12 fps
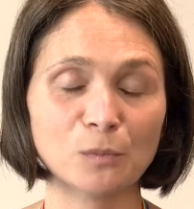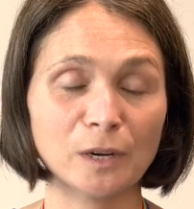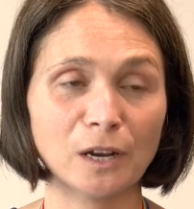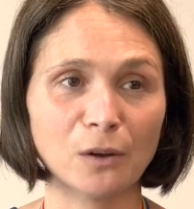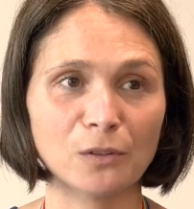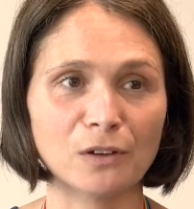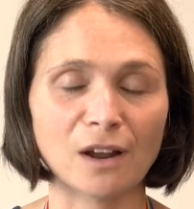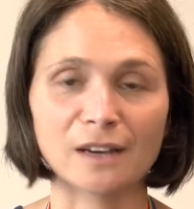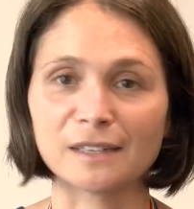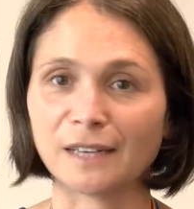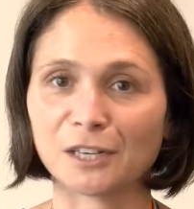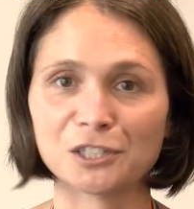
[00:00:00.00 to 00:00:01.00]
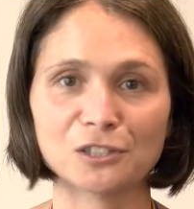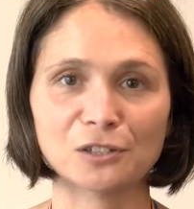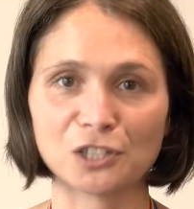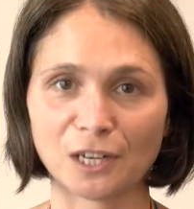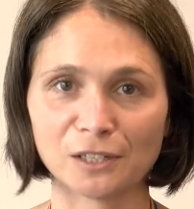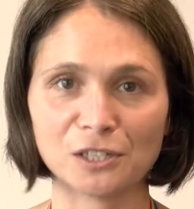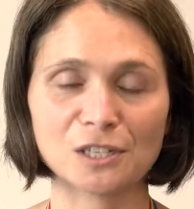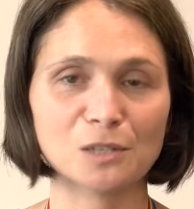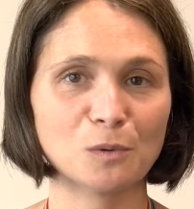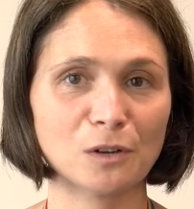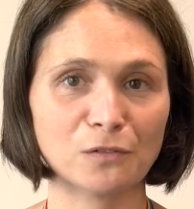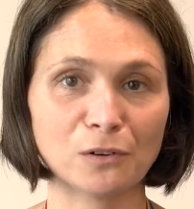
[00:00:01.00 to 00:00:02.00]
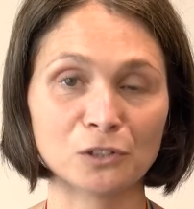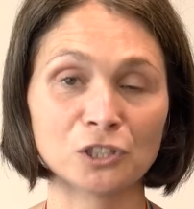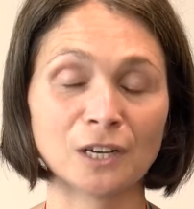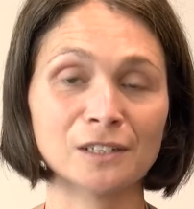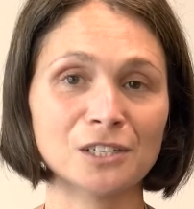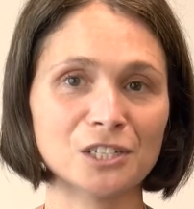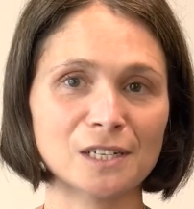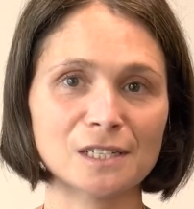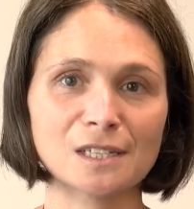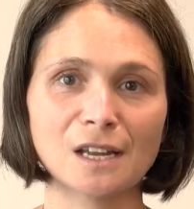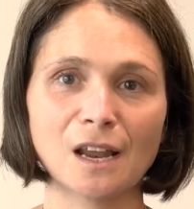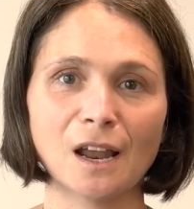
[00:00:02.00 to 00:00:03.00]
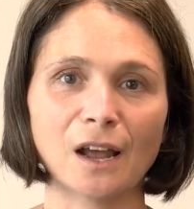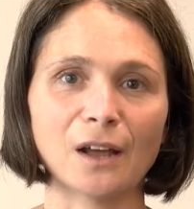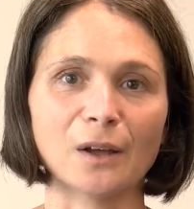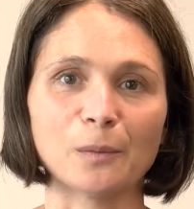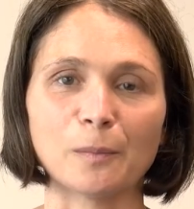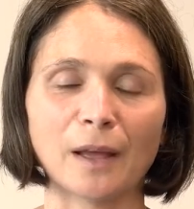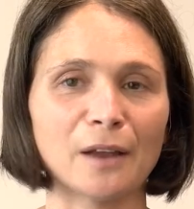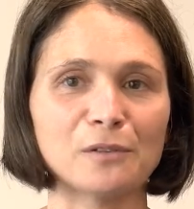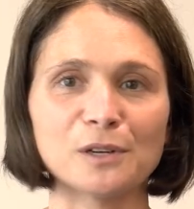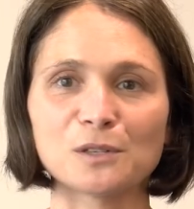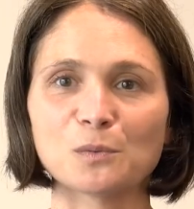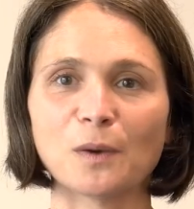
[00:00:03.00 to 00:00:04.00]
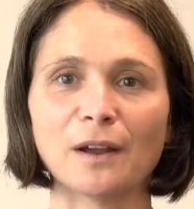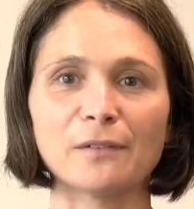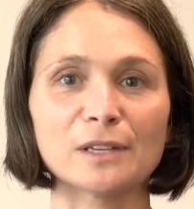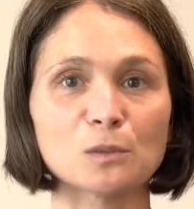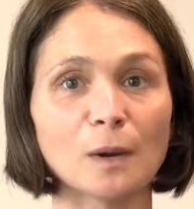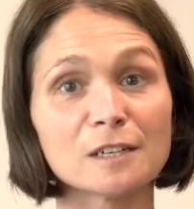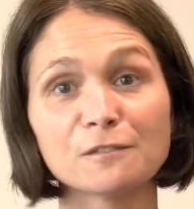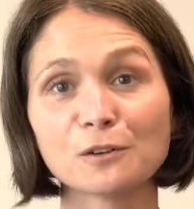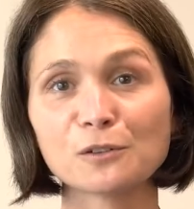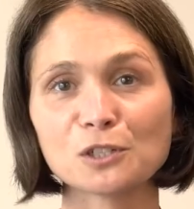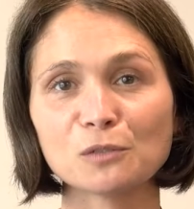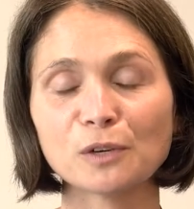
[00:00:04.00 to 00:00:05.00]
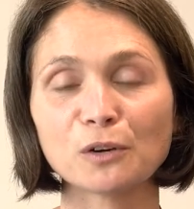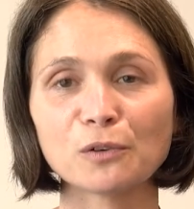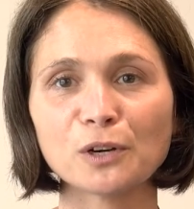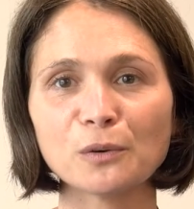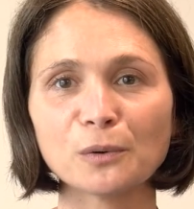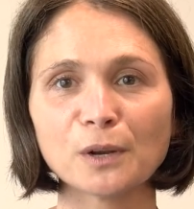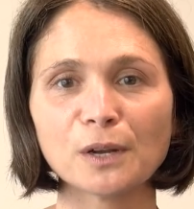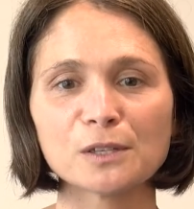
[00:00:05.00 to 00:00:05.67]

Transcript: we know there are national challenges, workforce challenges, areas where it's quite difficult to recruit.